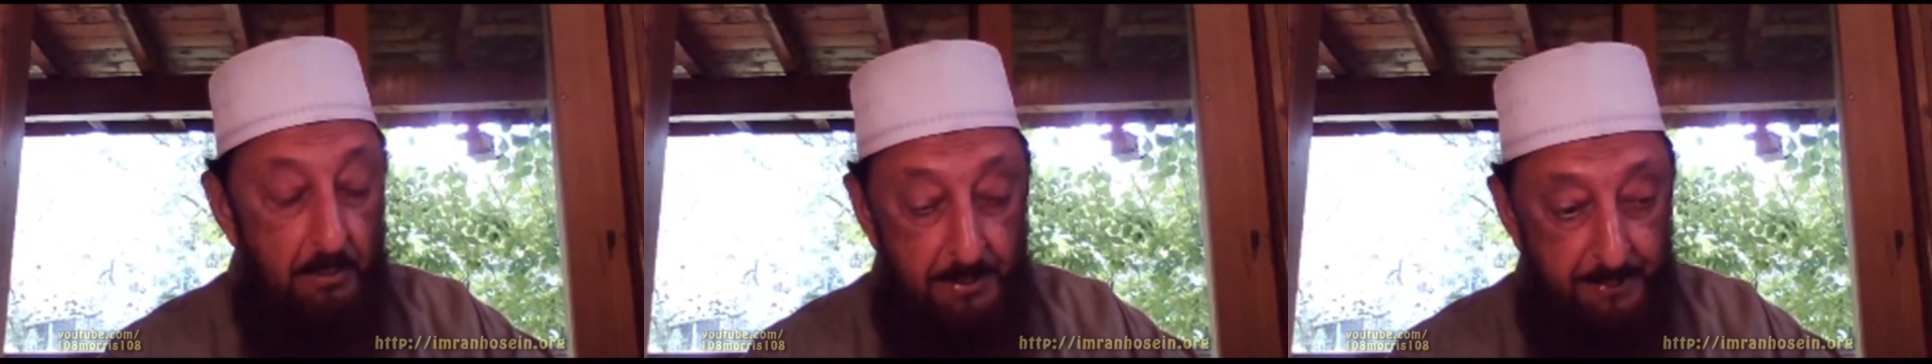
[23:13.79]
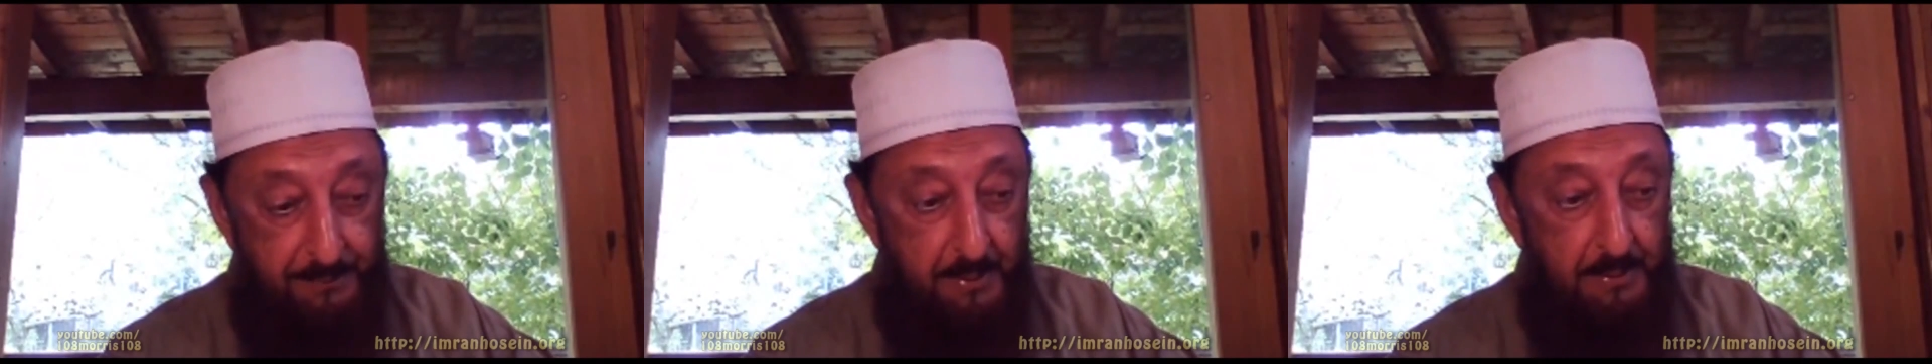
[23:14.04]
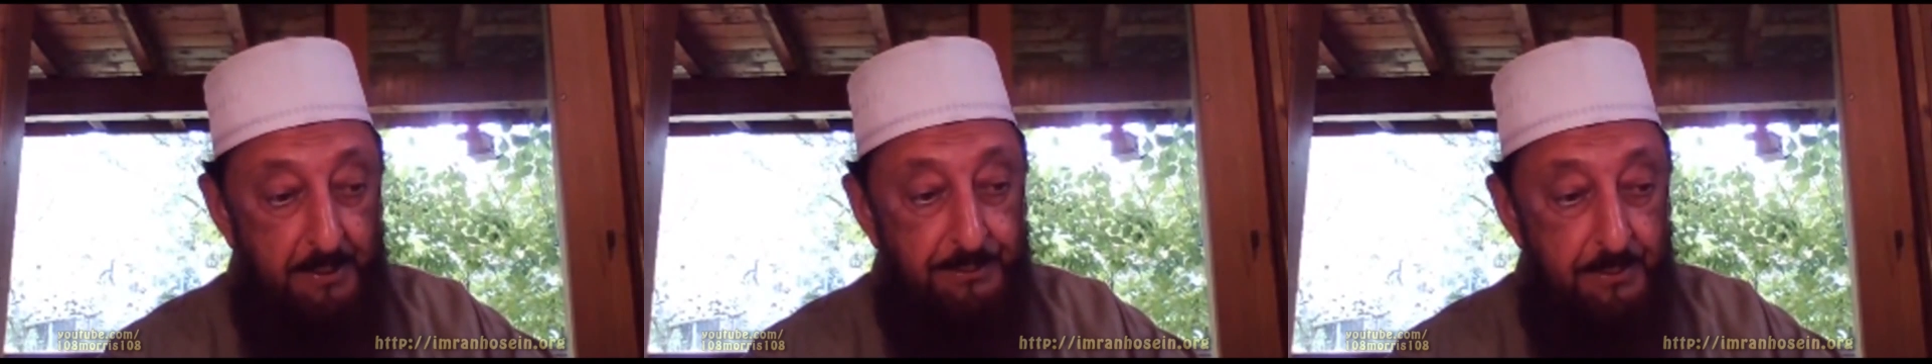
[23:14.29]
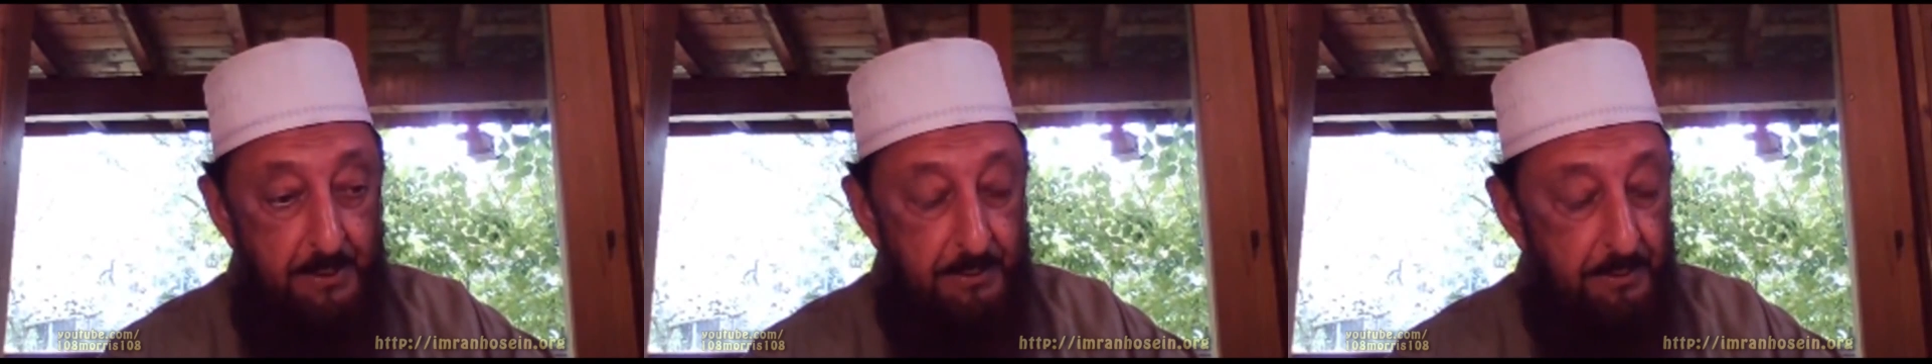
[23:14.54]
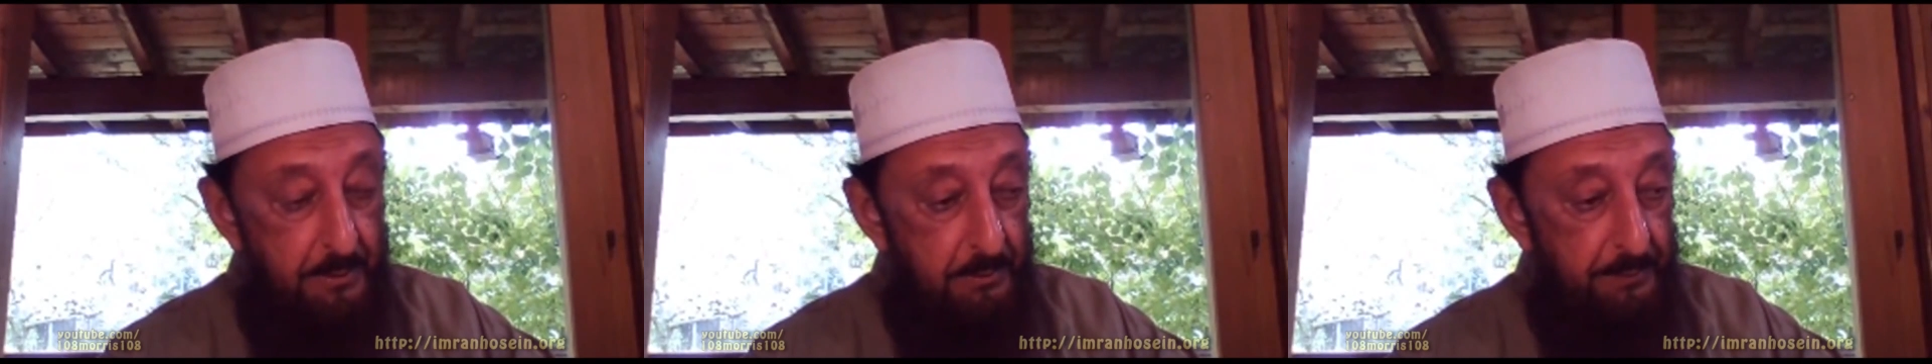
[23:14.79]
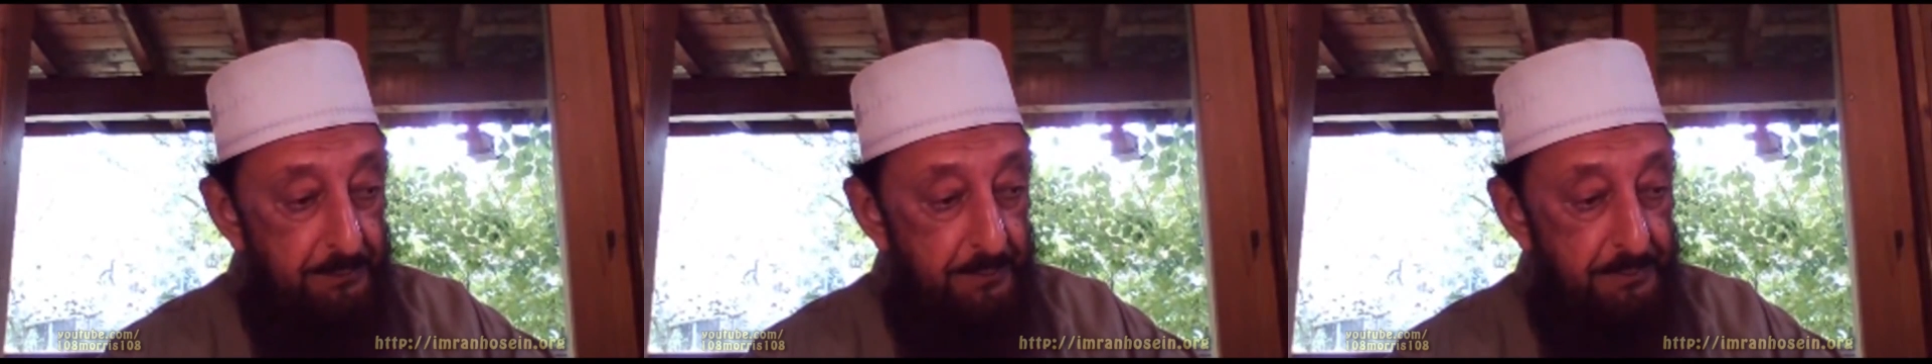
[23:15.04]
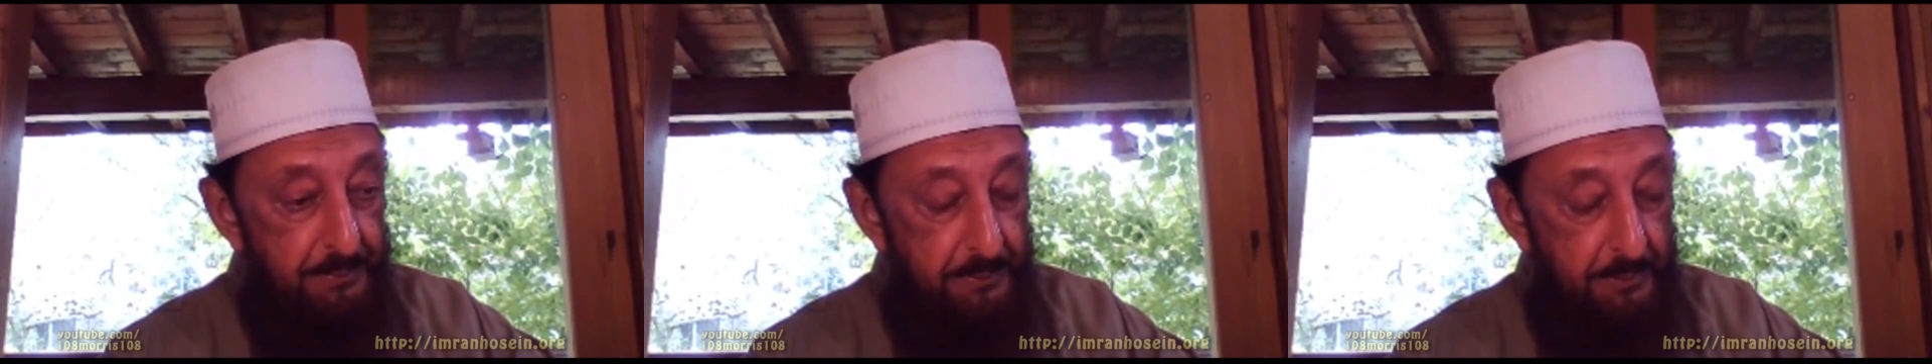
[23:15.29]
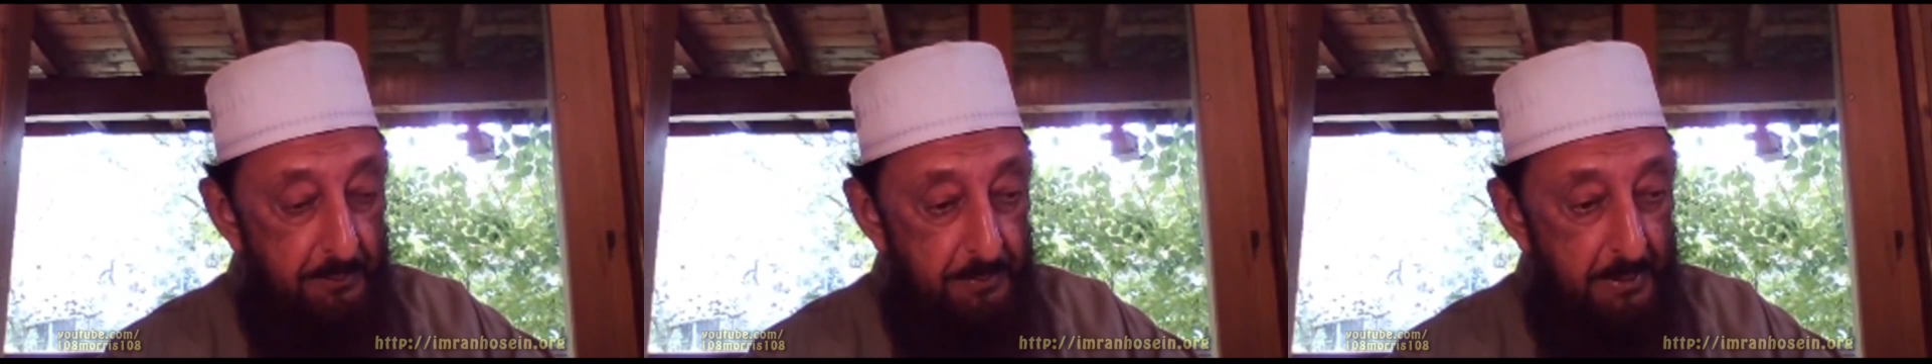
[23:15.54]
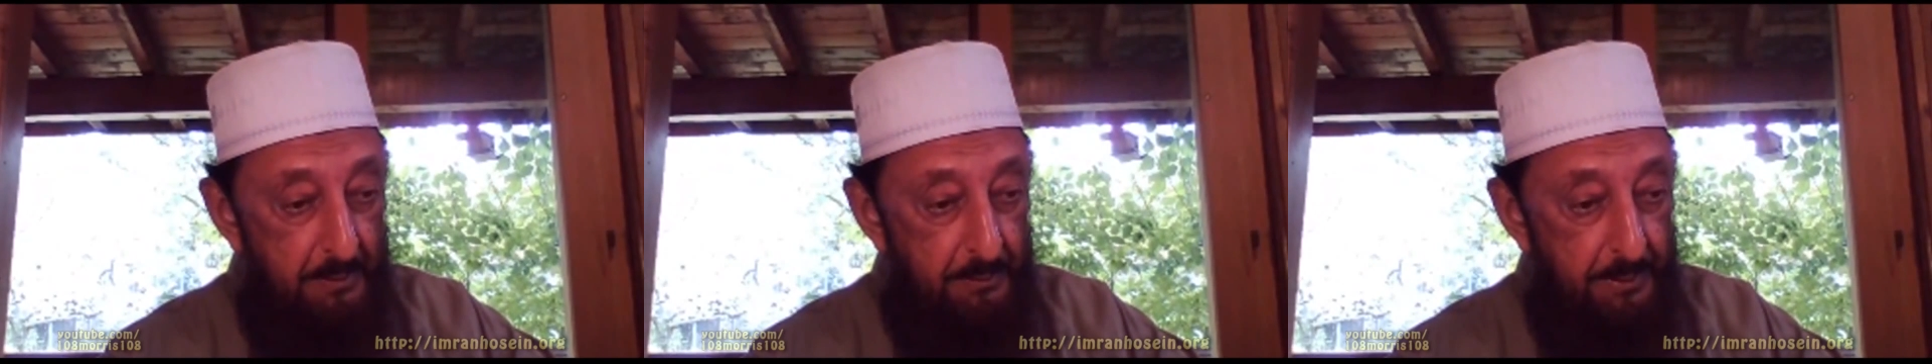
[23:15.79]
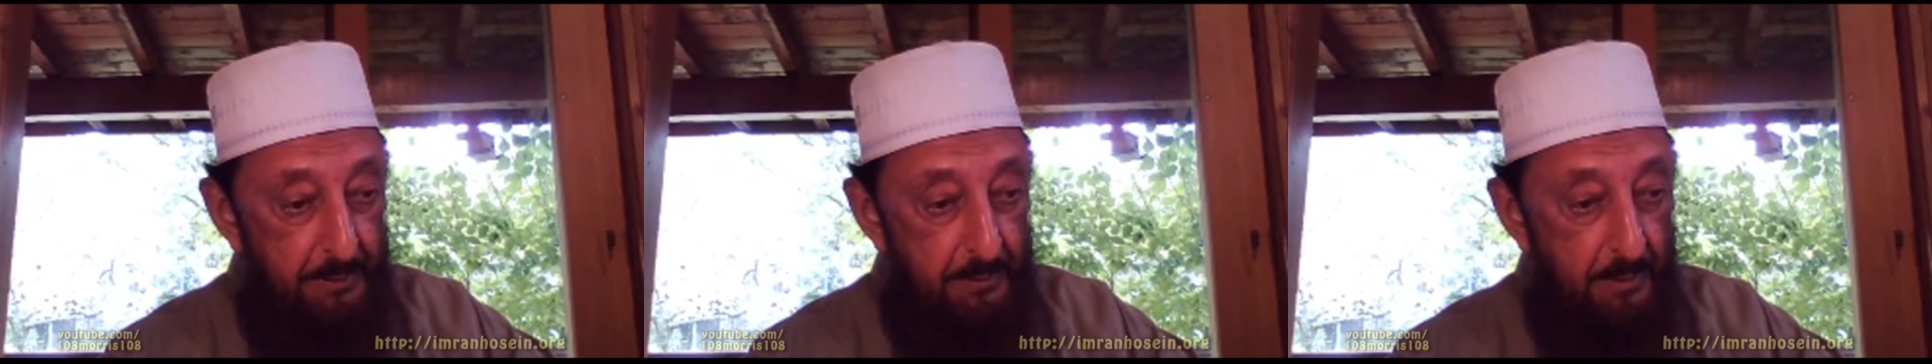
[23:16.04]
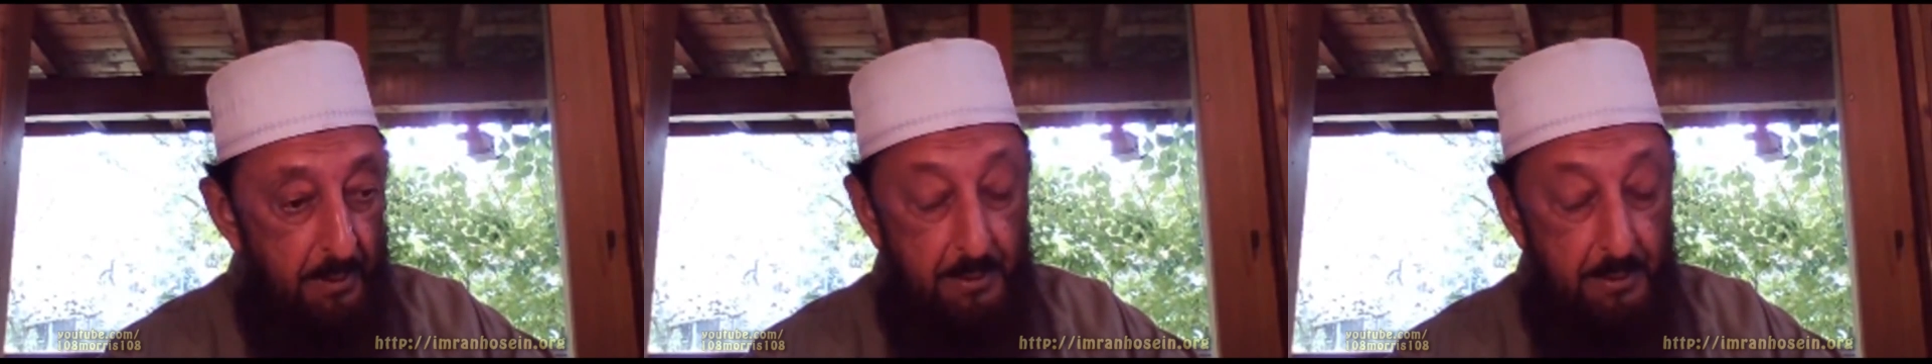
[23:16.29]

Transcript: will be giving a lecture at the University of Belgrade